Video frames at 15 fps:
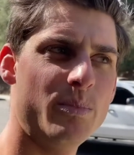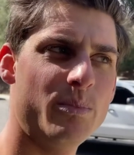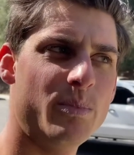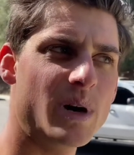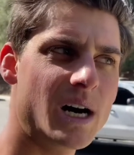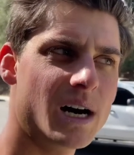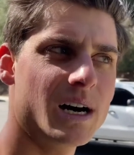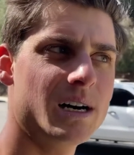
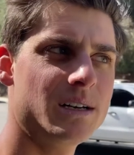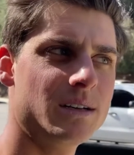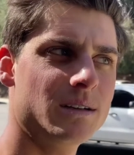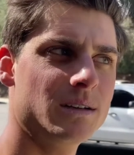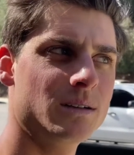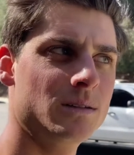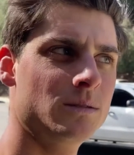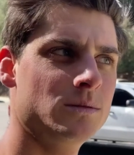but
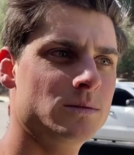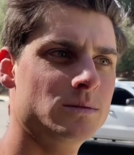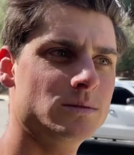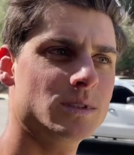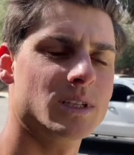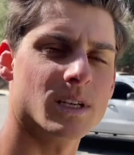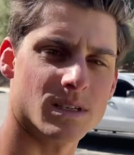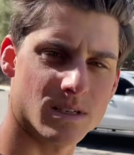
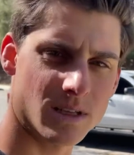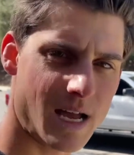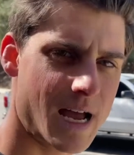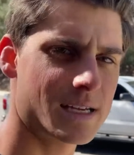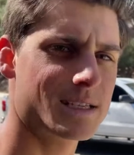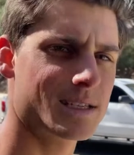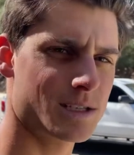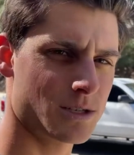it doesn't
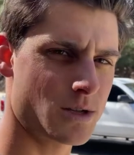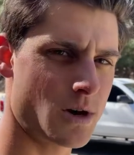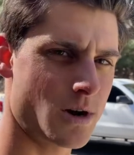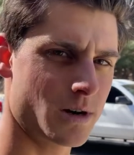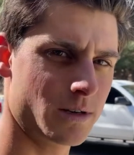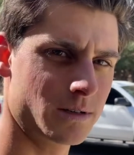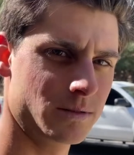last as long.